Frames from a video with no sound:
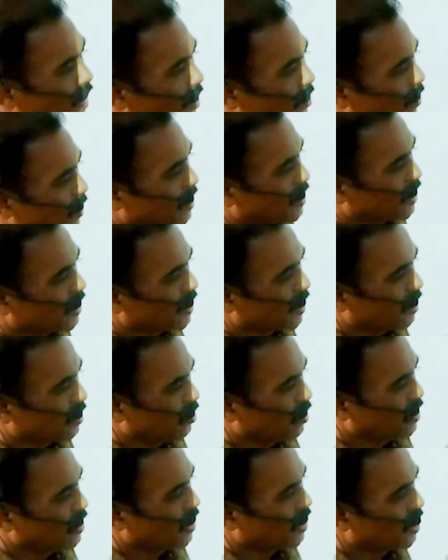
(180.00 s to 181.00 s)
represented
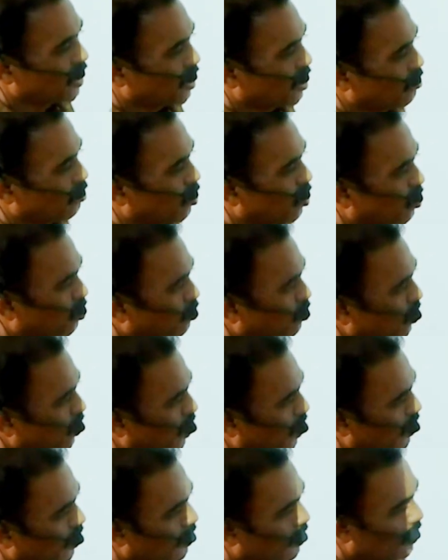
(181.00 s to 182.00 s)
with general
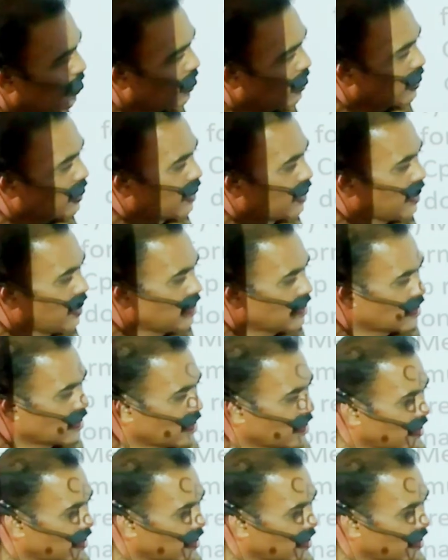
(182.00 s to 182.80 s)
formula, that is